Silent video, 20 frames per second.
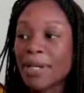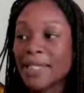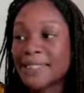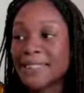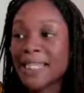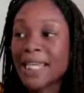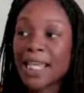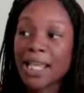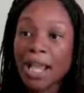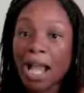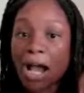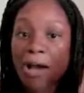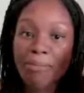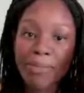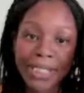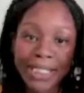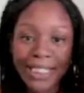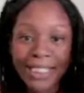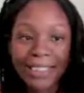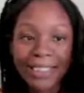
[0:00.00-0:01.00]
by saying how
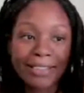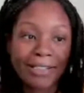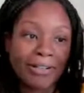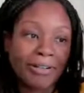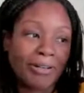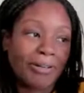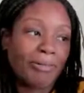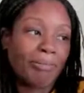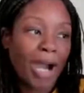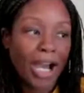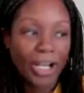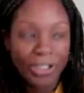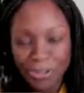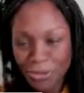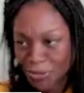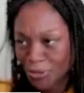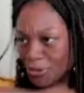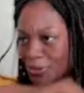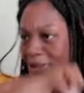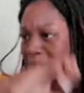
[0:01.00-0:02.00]
many,
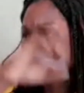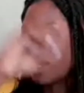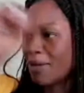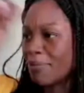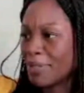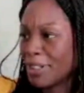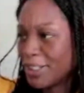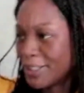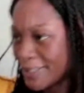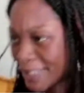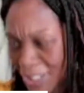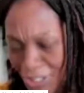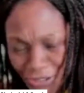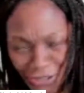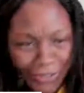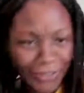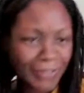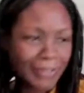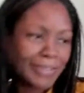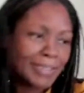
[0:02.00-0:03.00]
modules and how many
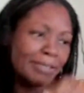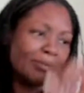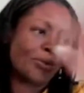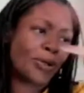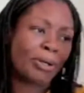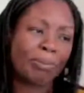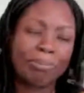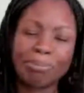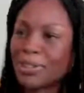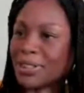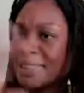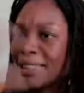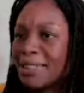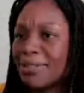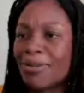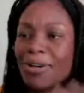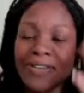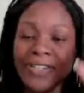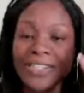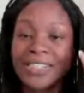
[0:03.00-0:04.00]
sessions and workbooks
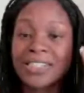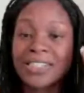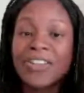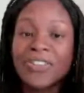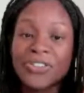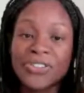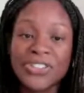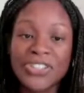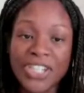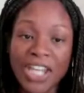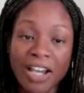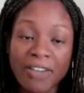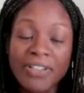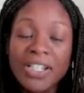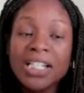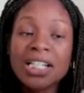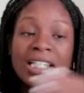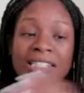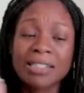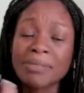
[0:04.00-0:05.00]
and all this other stuff.
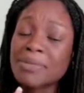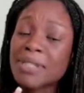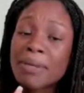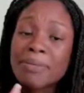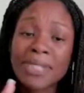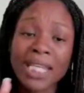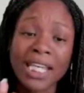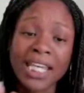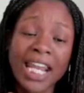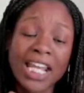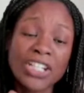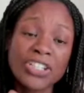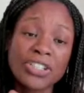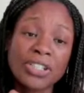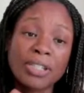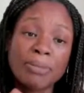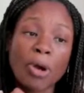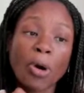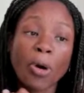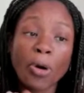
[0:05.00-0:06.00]
Sometimes that could
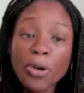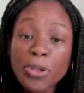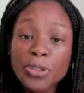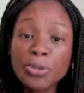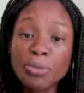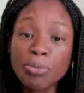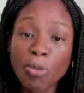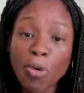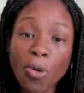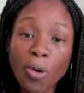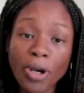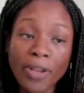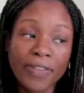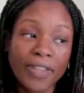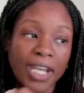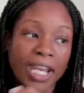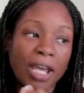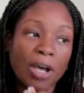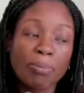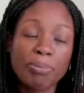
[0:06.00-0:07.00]
actually hurt you more
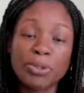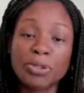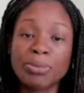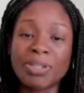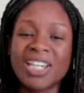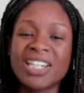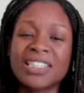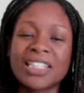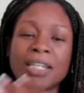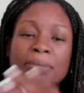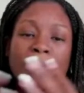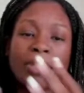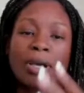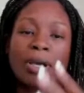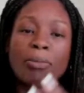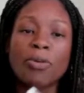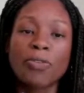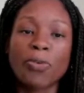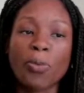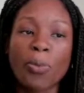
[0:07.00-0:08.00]
than help you because it can
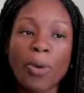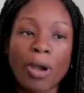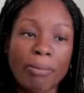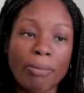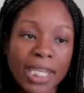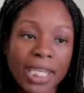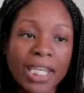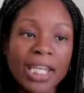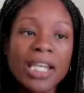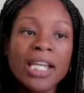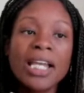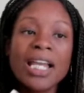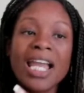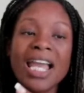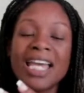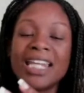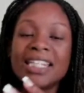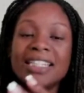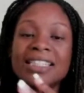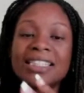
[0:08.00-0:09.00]
become overwhelming.
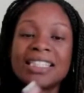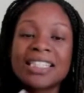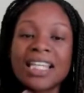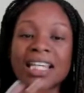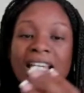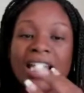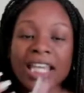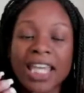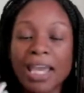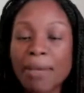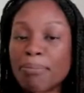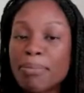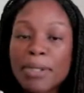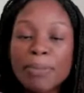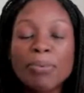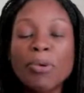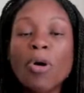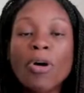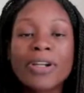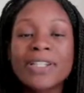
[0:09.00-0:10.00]
And it's, again,
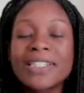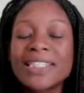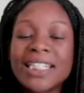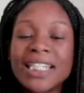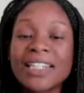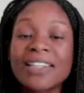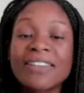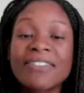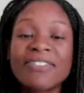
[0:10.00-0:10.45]
people aren't seeing